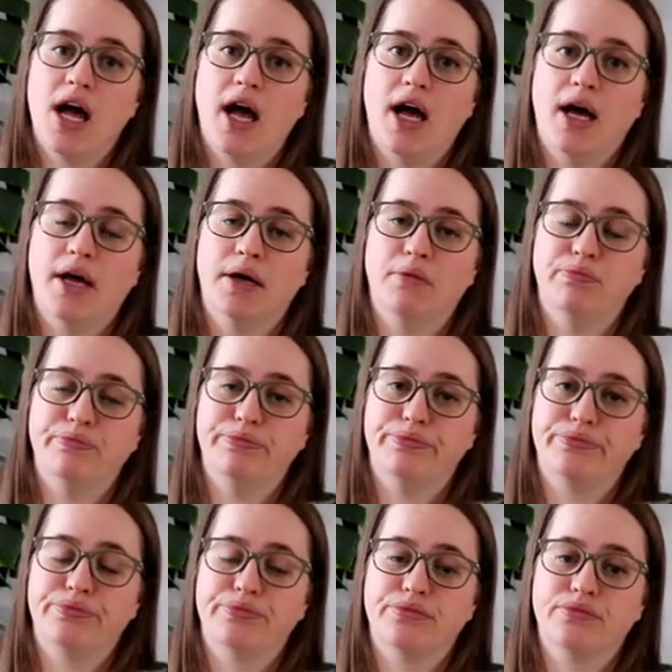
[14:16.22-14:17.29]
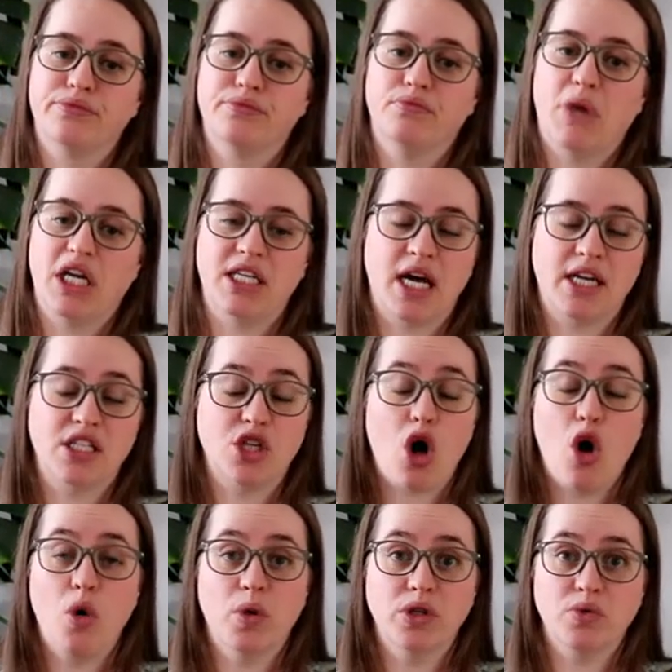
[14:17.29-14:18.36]
my dad is
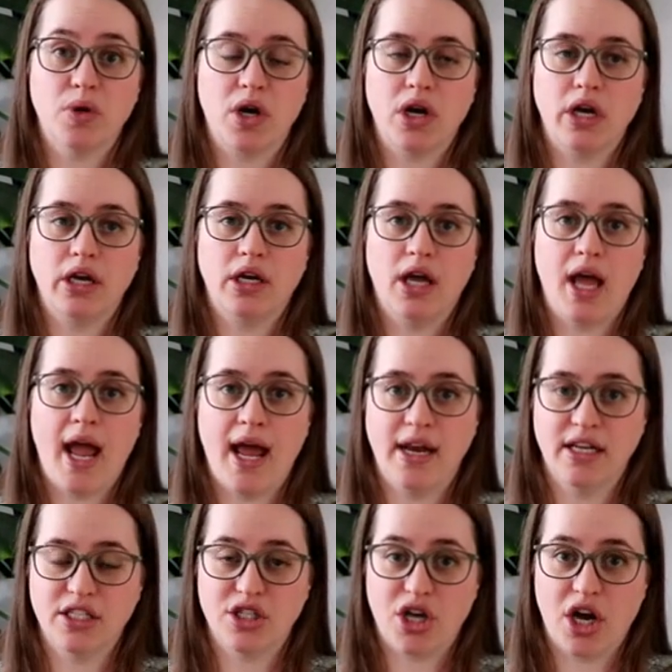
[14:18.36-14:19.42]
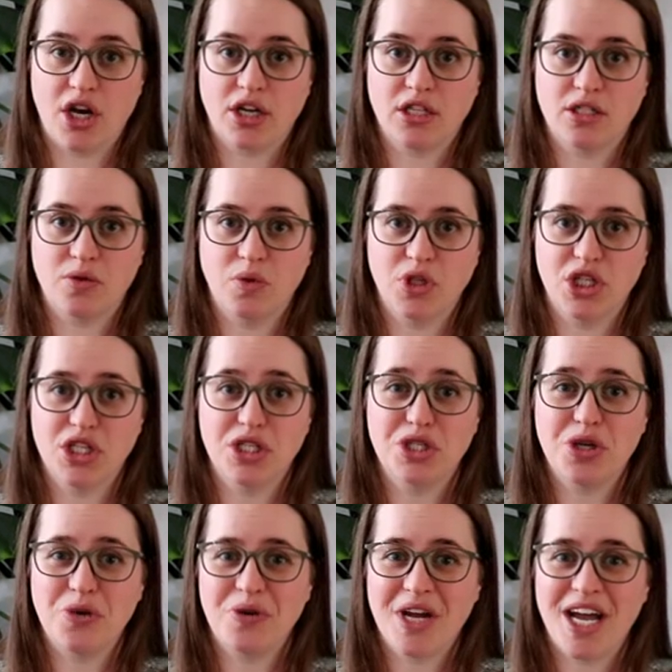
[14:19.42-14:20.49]
always wearing hand knit socks, which is
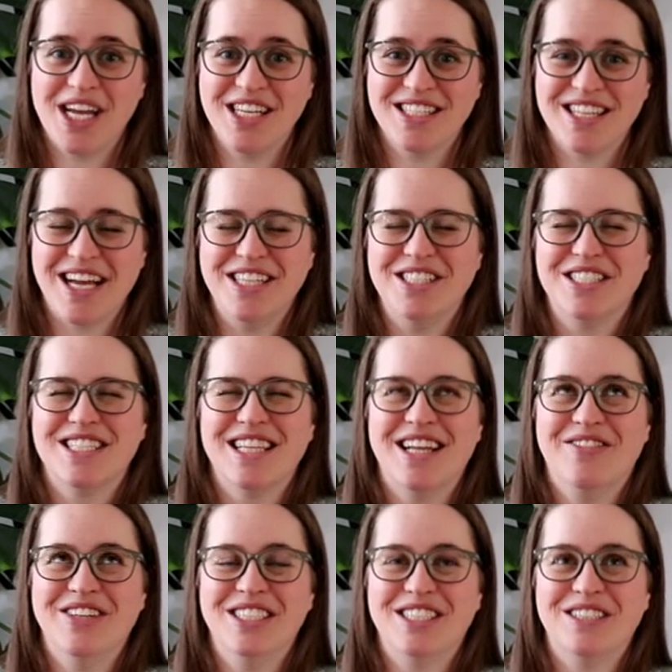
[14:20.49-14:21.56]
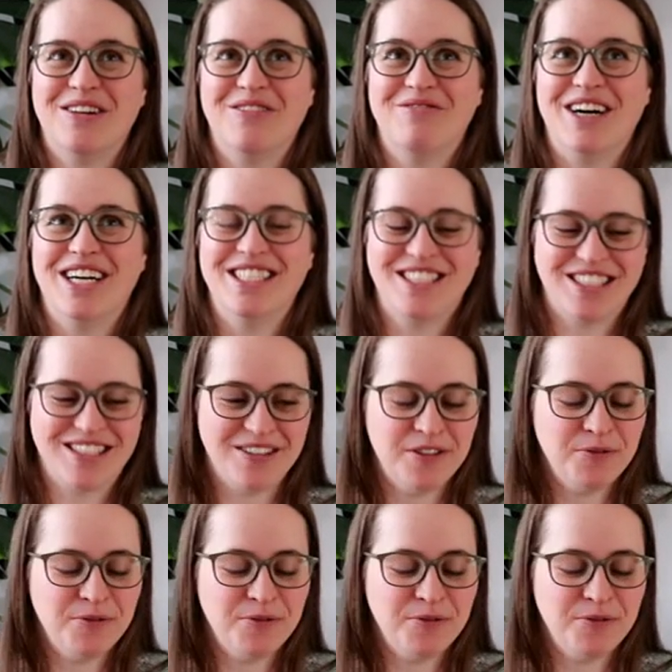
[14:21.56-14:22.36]
so nice. I just love it so much.